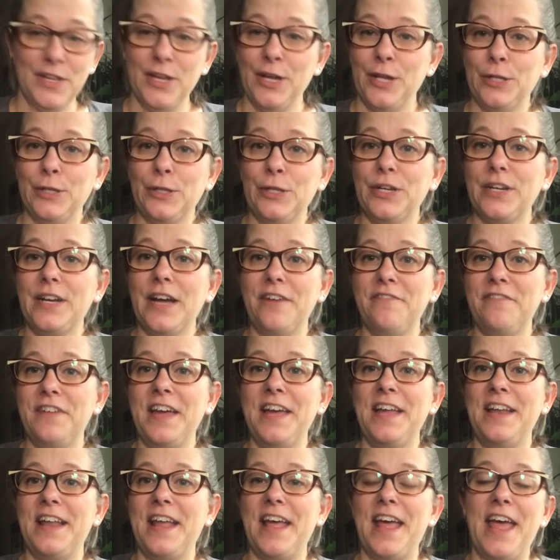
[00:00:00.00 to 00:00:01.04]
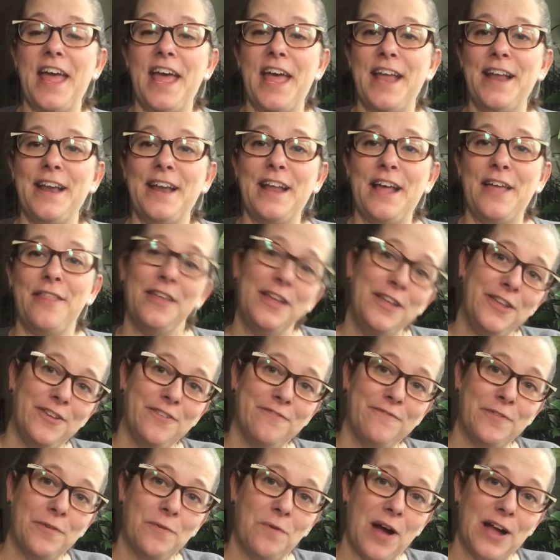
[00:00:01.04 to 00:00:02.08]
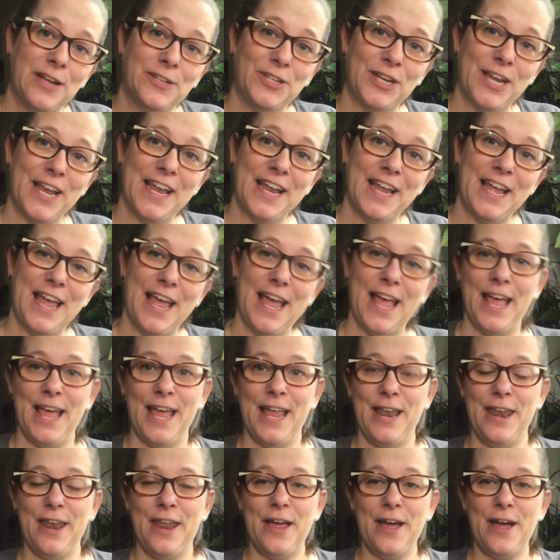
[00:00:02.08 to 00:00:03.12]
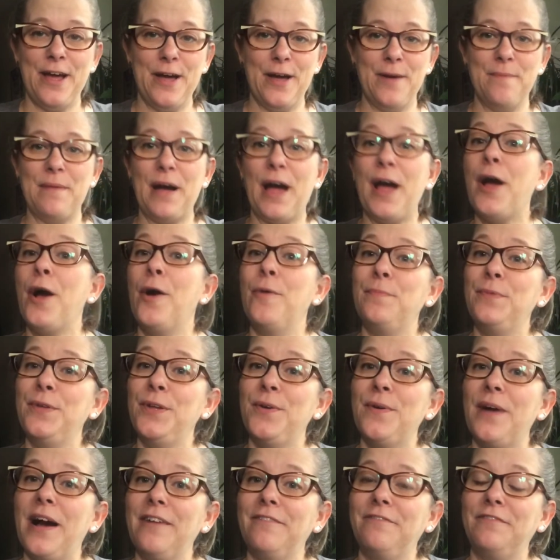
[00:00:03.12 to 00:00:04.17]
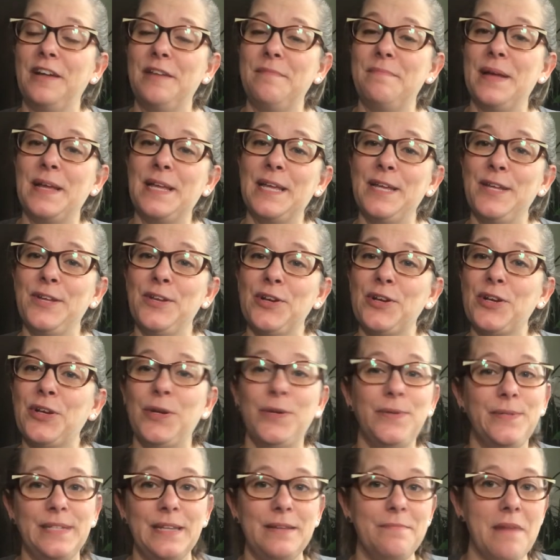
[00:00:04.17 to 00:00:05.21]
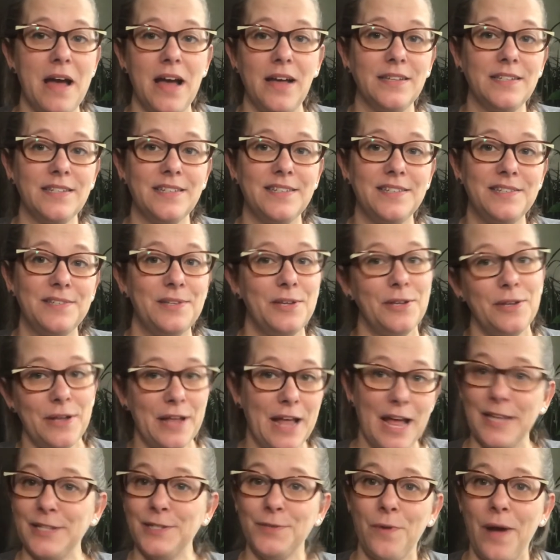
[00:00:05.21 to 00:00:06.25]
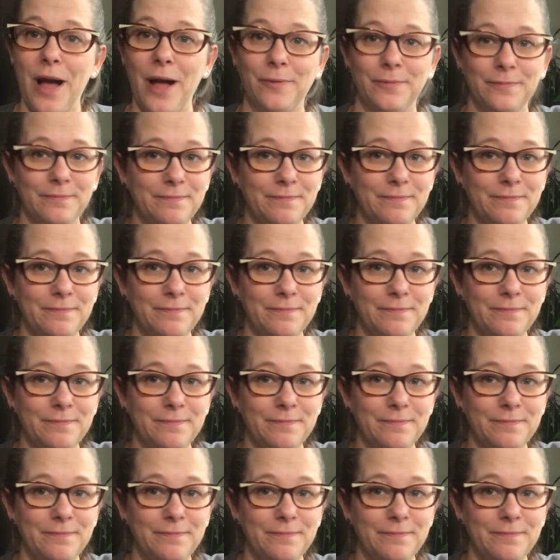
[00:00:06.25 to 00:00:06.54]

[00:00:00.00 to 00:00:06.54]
look of it, and thank you for watching, and I hope you have fun making your Koozie masks as well.